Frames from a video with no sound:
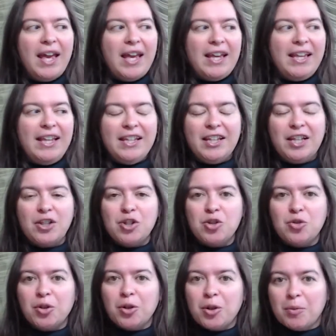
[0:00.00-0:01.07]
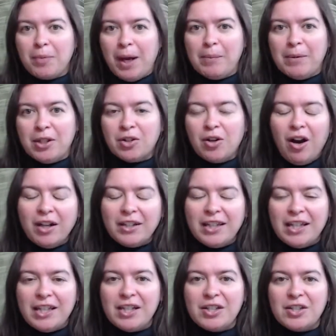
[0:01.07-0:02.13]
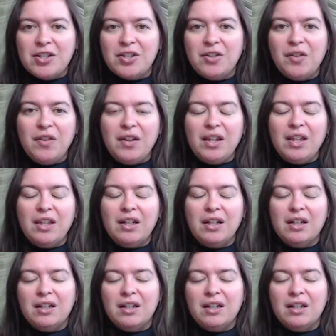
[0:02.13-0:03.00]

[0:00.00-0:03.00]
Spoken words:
he gets triggered by me talking to the